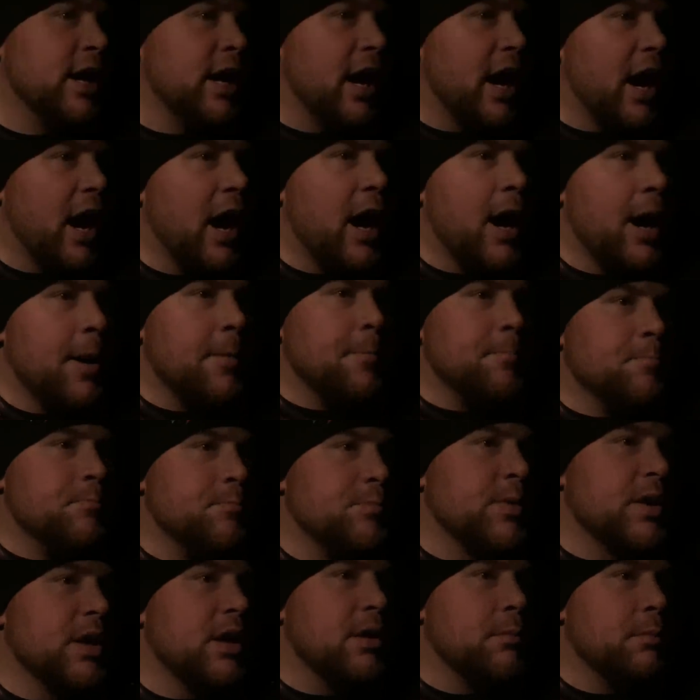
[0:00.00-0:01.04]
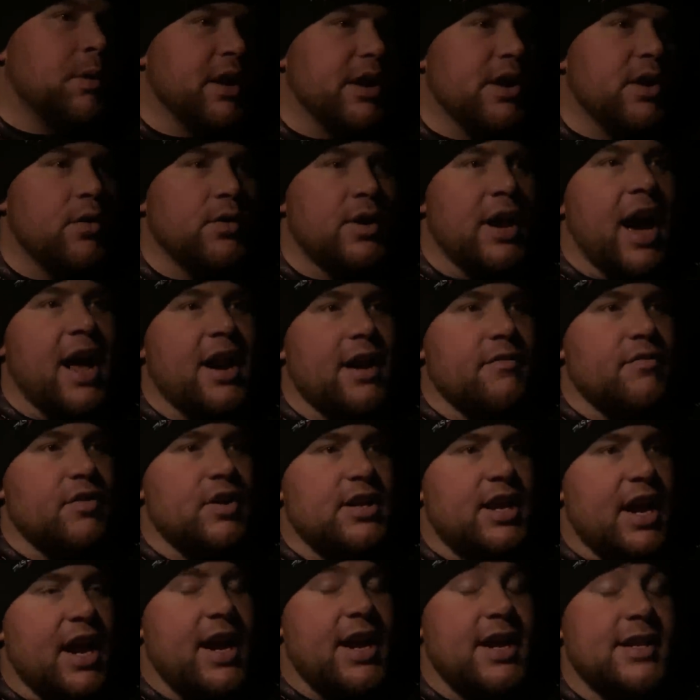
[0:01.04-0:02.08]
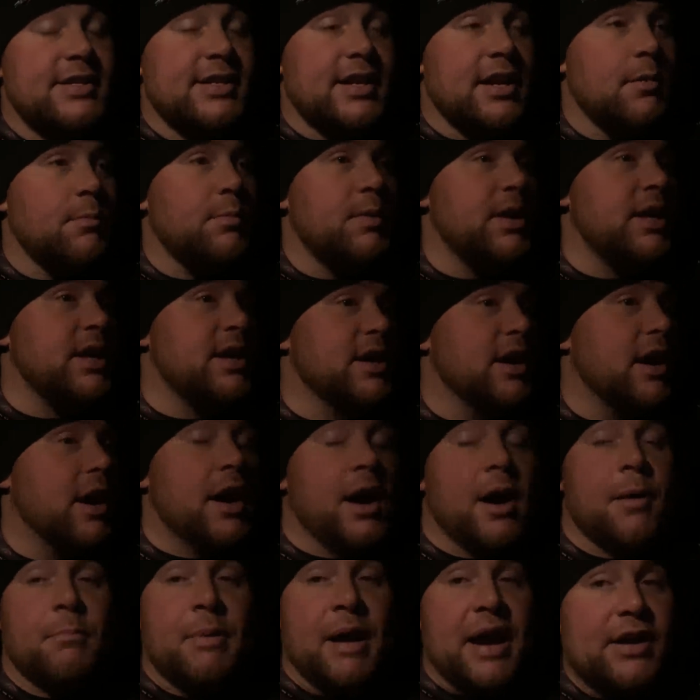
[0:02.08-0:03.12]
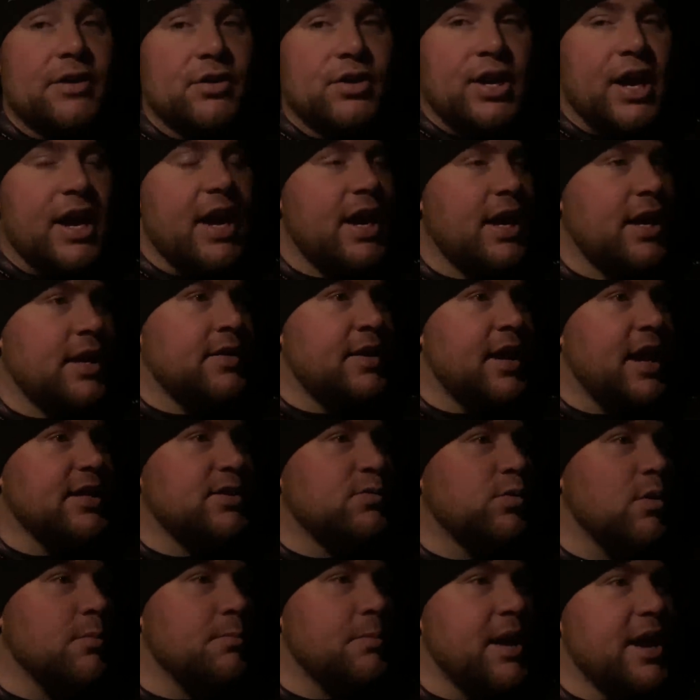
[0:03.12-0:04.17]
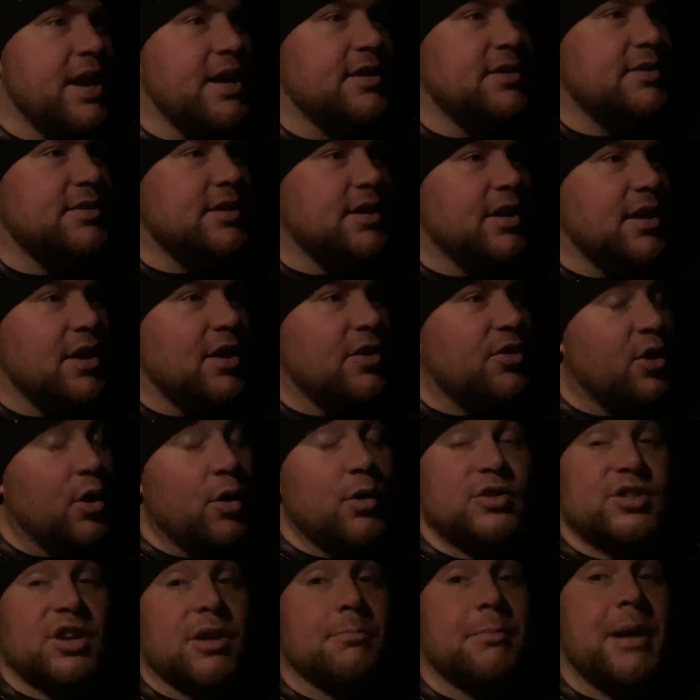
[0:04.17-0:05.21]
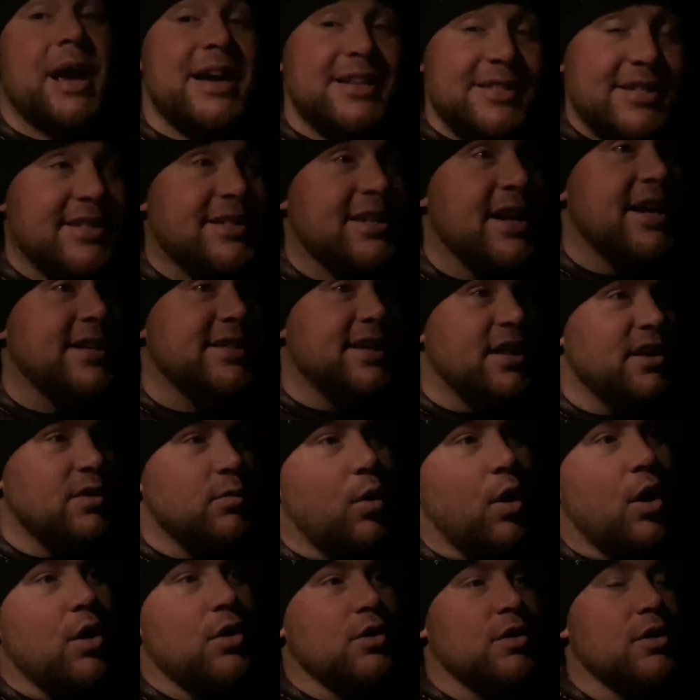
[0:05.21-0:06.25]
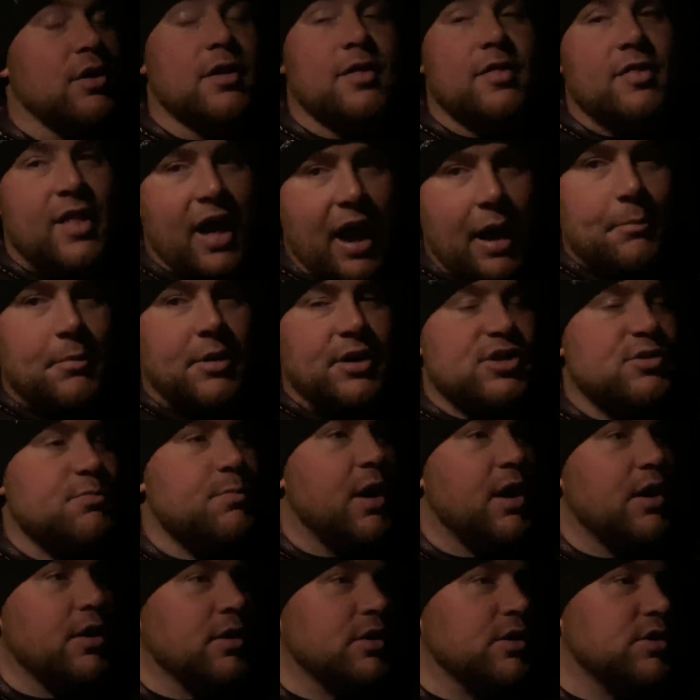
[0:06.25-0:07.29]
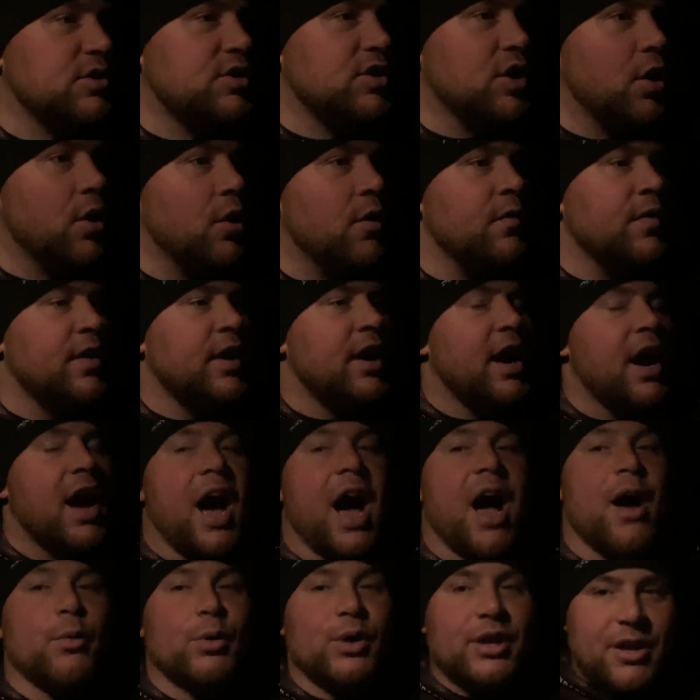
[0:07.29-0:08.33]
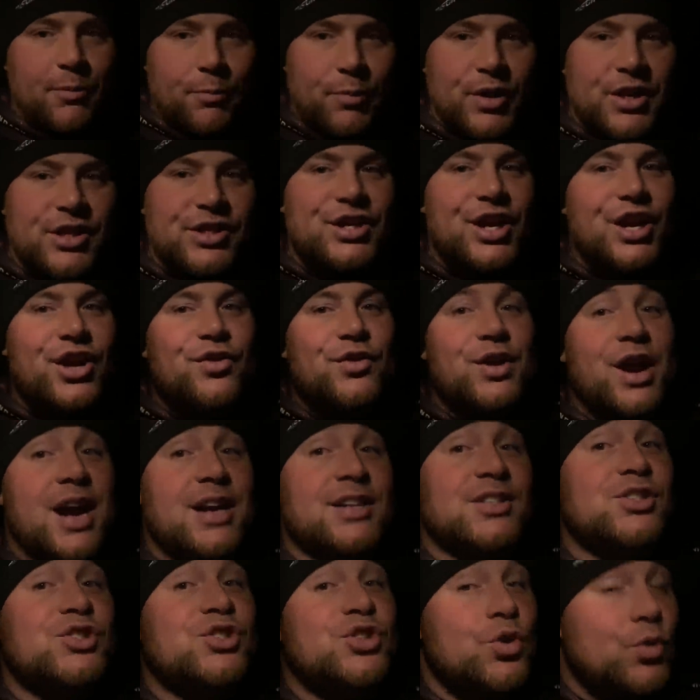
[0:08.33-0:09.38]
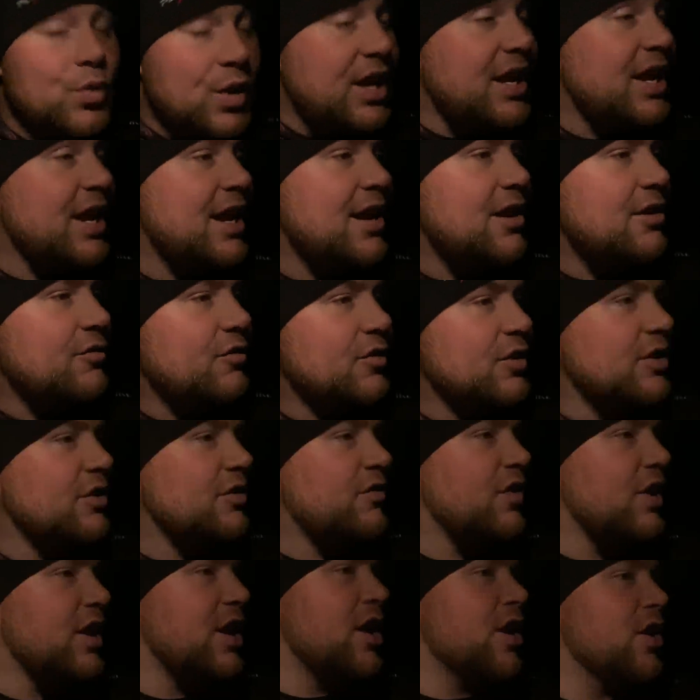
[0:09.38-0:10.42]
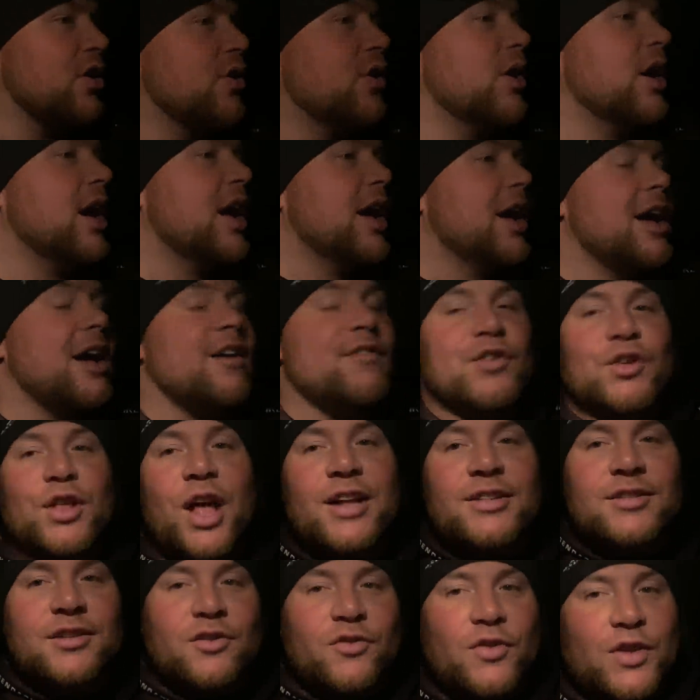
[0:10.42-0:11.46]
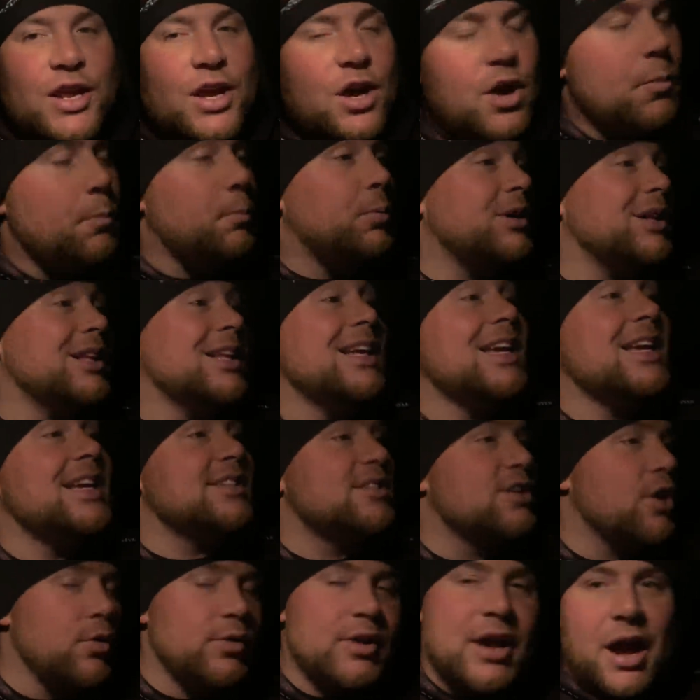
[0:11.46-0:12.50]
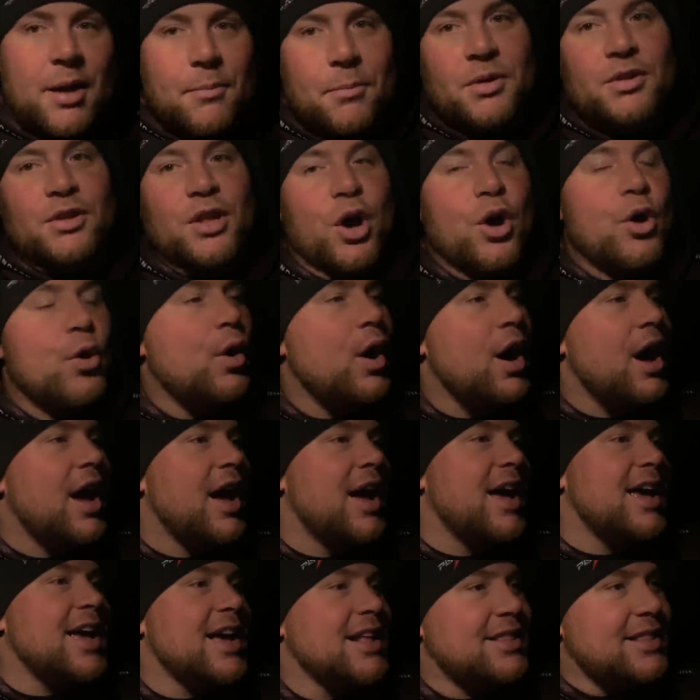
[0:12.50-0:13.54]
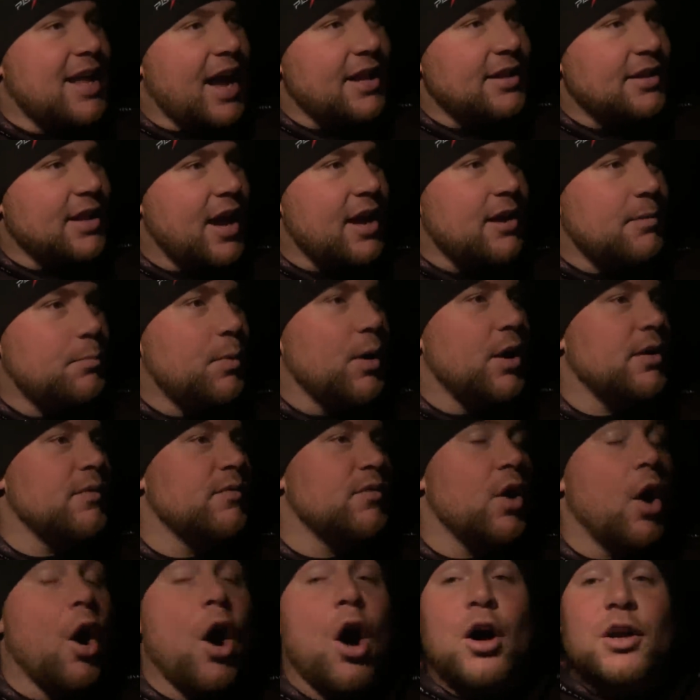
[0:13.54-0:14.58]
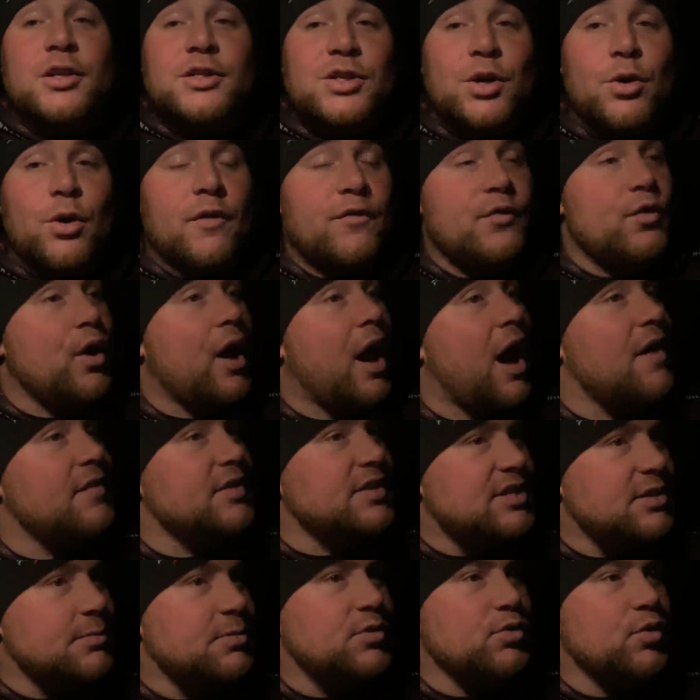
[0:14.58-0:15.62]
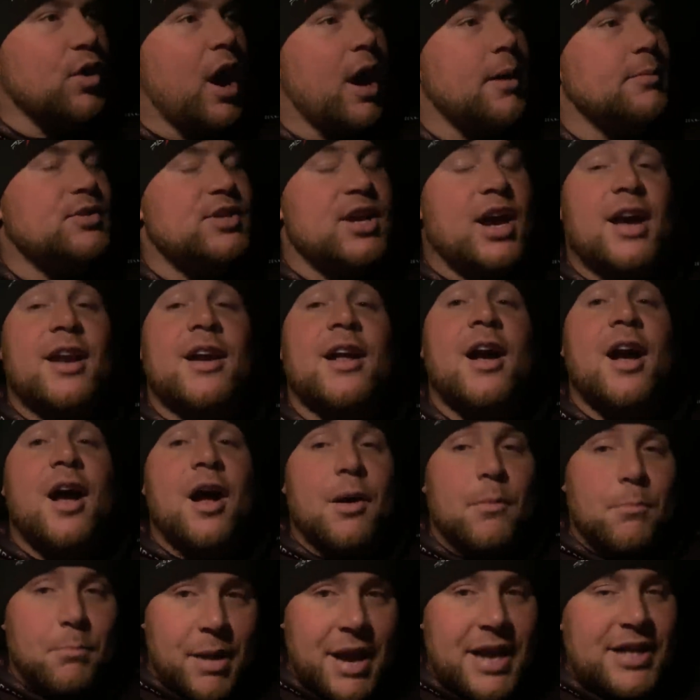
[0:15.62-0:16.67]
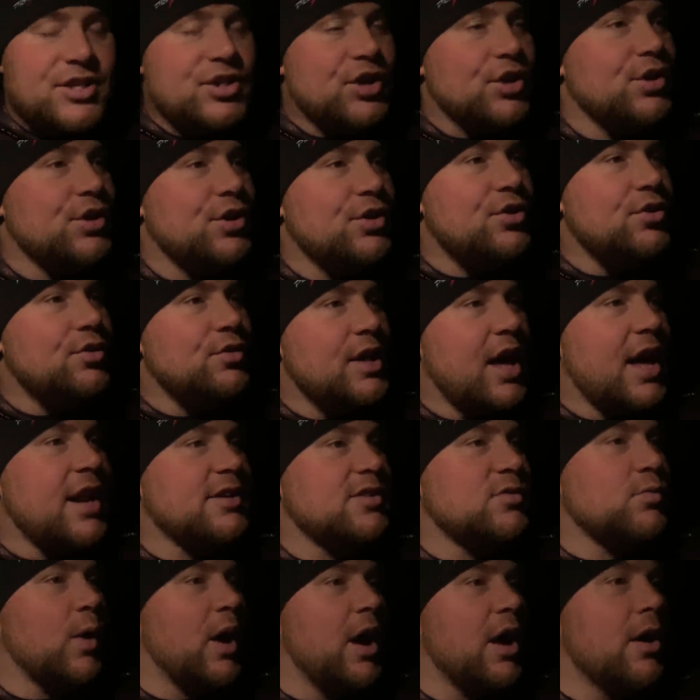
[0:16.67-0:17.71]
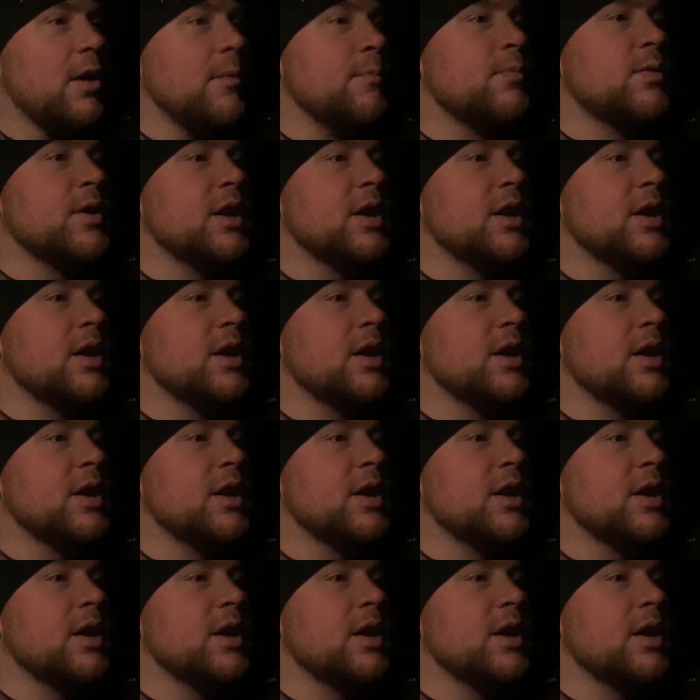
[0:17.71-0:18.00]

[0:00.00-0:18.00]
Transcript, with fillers: Um, but you know, not every day is gonna be a, uh, a banner day and that's what makes those amazing days on the water that much better. So I really appreciate you guys tuning in for this video. If you like this video, please go down below, hit that like button. Also, if you haven't subscribed yet, make sure you do that as well.